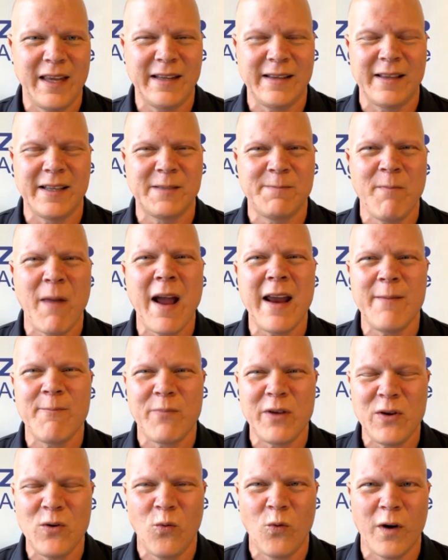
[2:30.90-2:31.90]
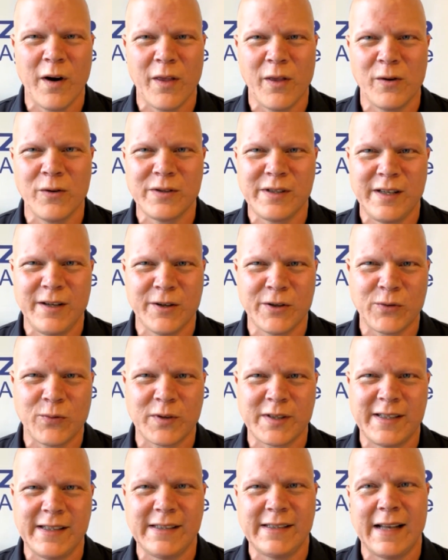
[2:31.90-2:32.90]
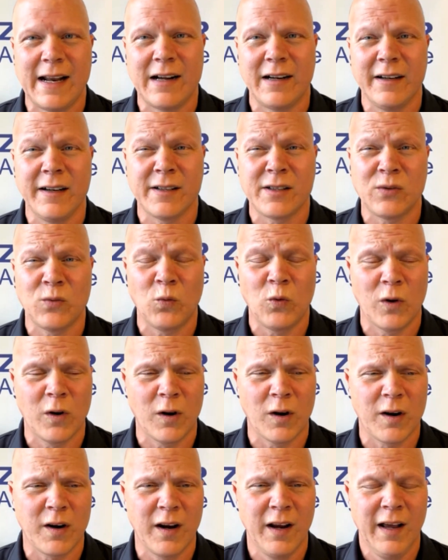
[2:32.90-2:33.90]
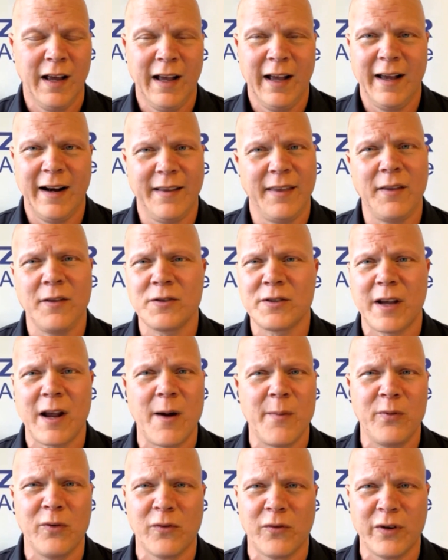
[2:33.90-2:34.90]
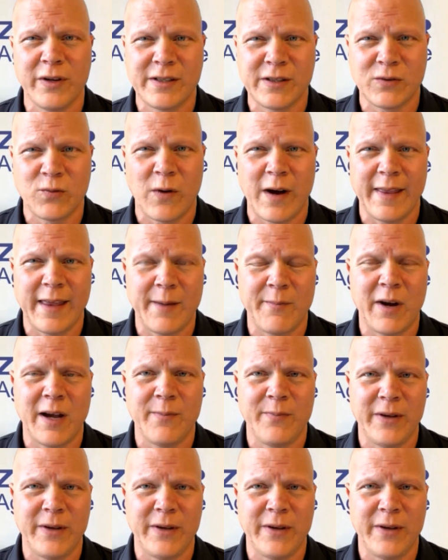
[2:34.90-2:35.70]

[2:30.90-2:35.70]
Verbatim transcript: this might be one of those years where seasonality doesn't work. And I think there's a couple of reasons why that might